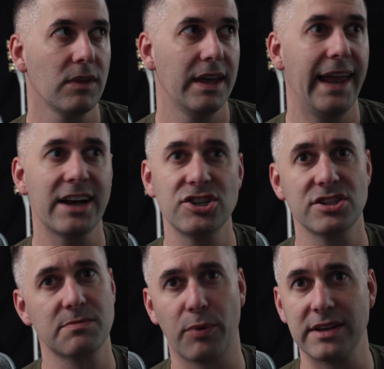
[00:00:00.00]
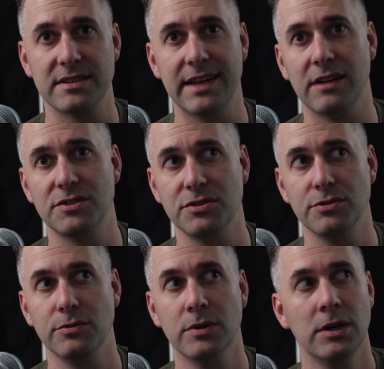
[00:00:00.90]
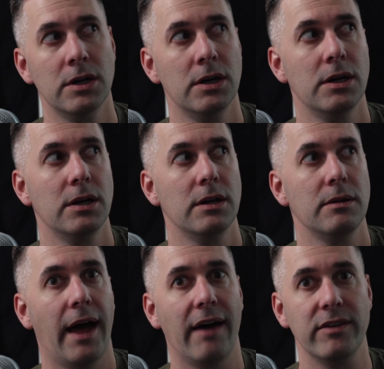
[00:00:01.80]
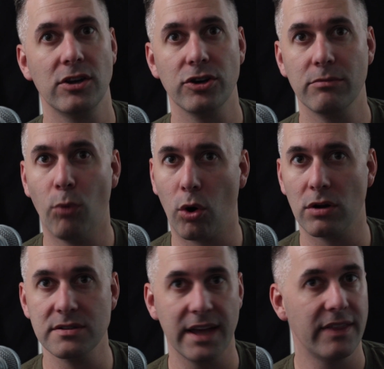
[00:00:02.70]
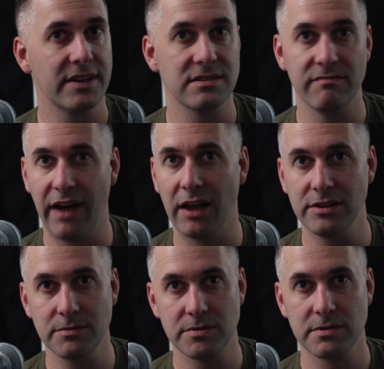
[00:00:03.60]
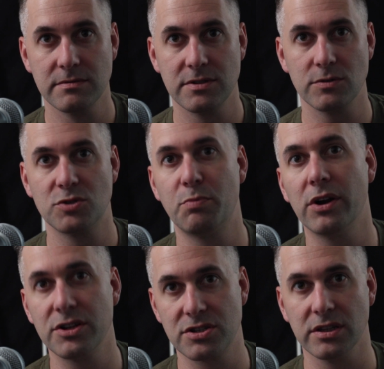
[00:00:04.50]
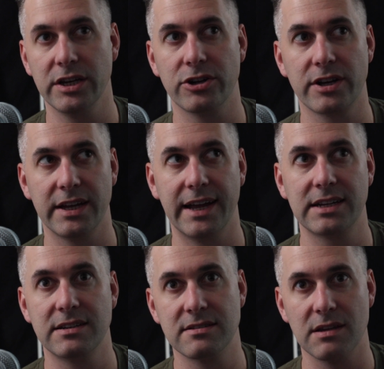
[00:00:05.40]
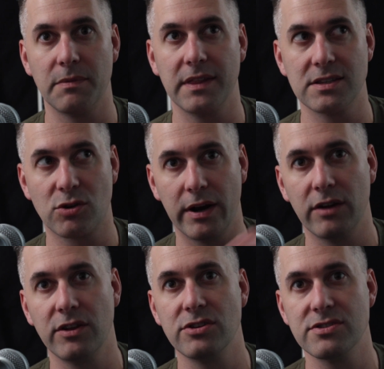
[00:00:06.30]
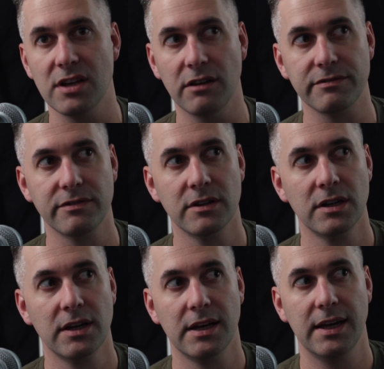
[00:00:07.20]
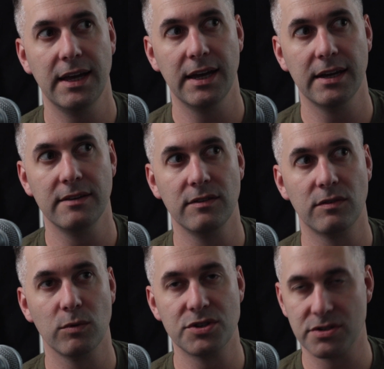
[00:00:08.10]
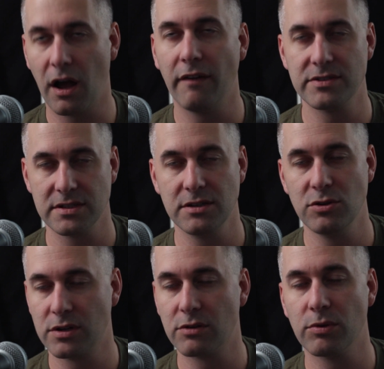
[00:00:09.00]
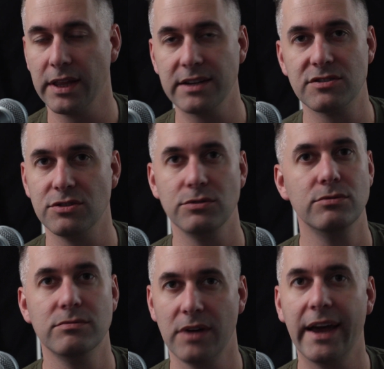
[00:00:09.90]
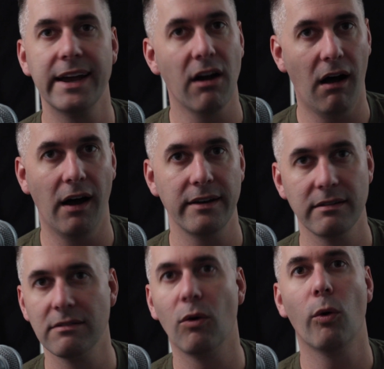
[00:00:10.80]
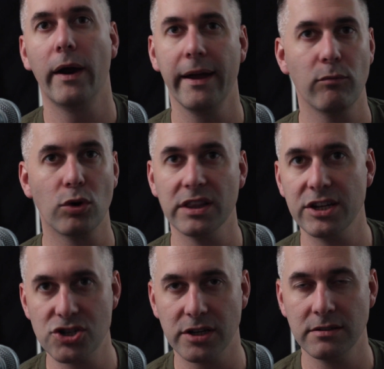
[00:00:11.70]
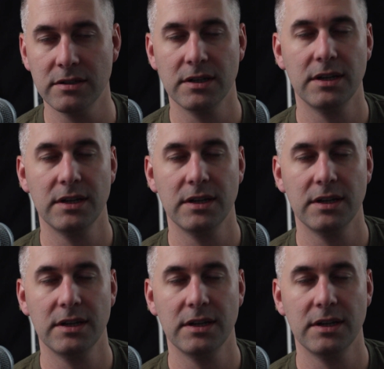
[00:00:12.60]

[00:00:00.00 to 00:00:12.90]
it actually just breaks it down to having good morals, ethics, and values. So spiritually, you're connected to something that's greater than yourself, and which obviously you could relate to a god or a religion,